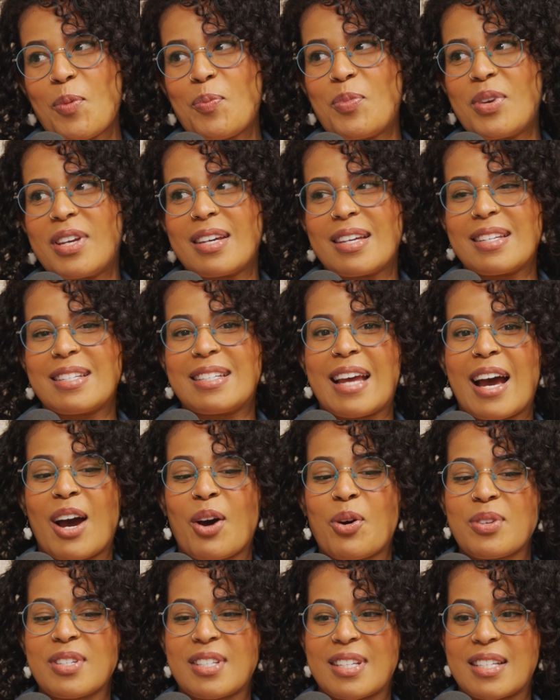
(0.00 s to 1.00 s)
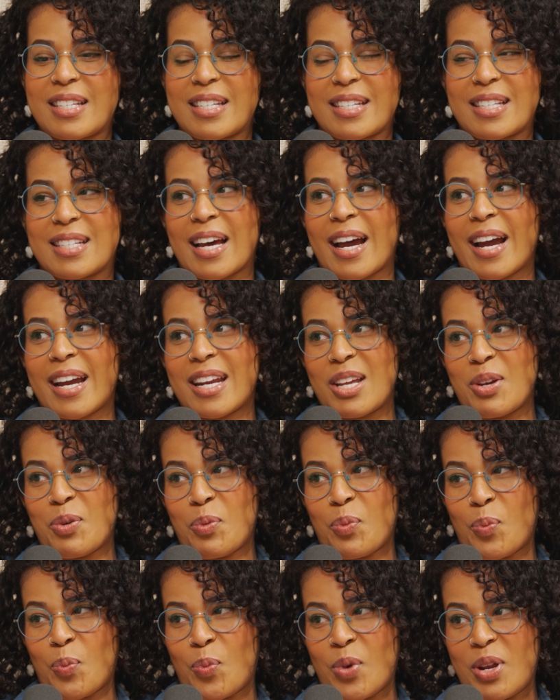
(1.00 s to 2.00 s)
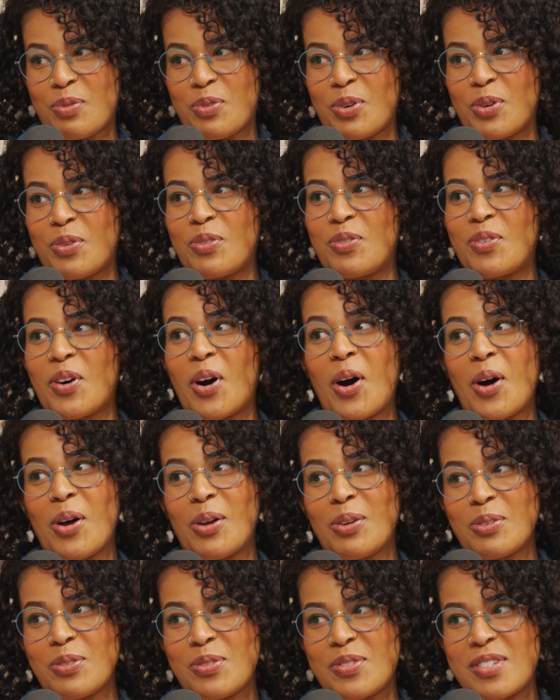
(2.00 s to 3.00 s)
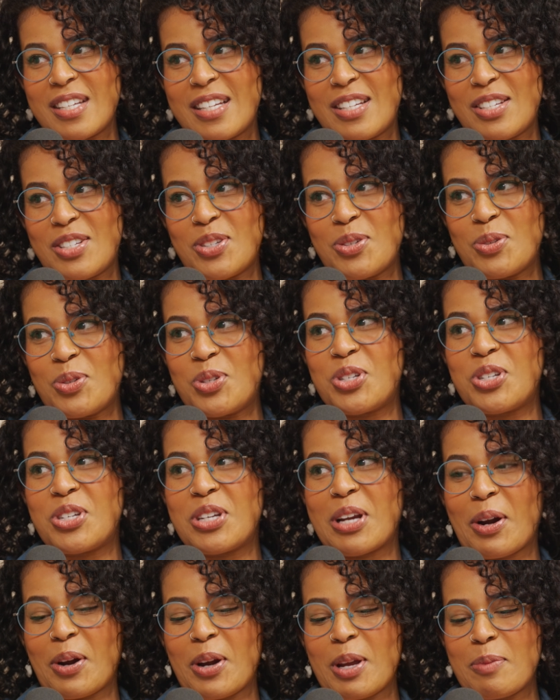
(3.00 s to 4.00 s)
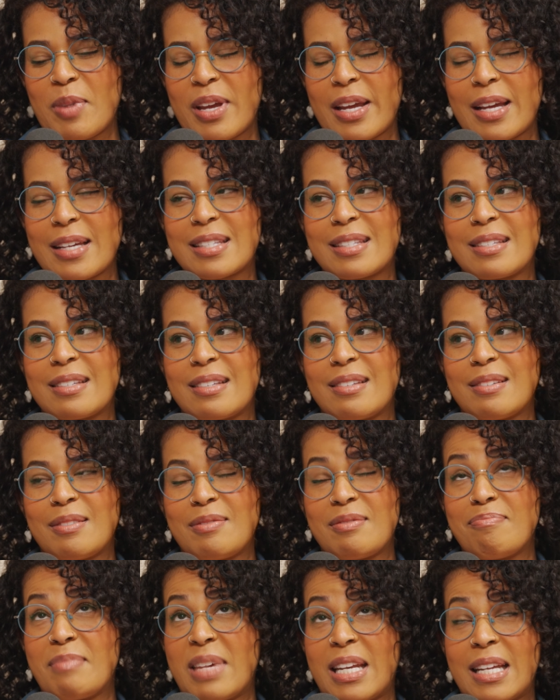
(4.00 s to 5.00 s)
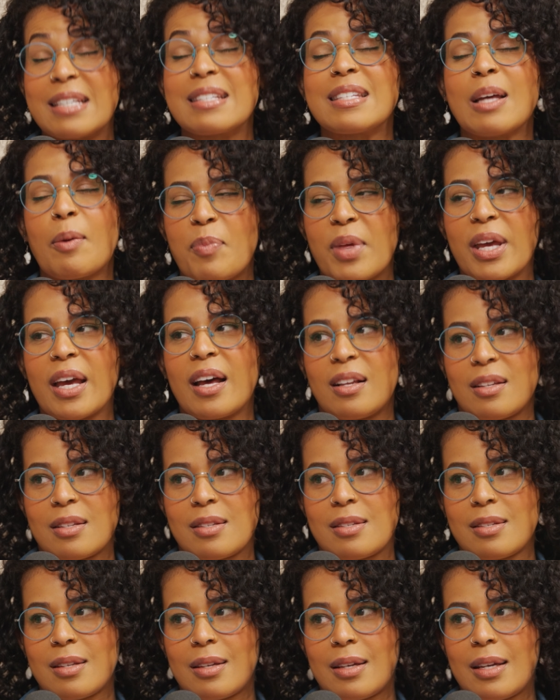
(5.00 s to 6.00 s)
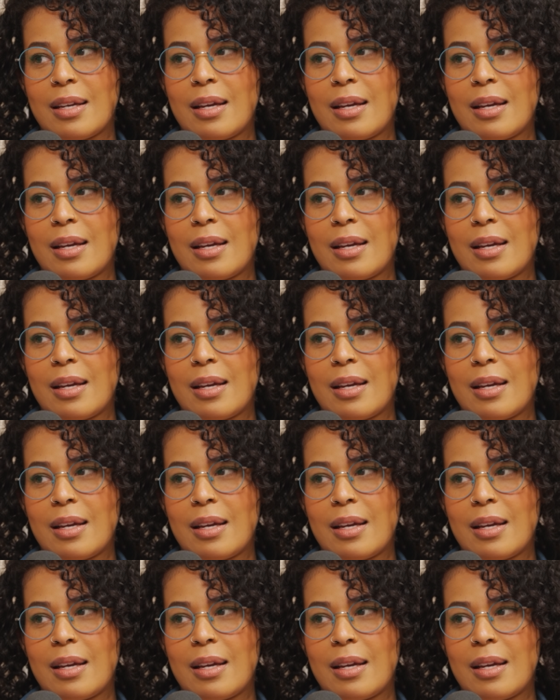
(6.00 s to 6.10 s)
Because now as a society, we've evolved into sharing meaning something else.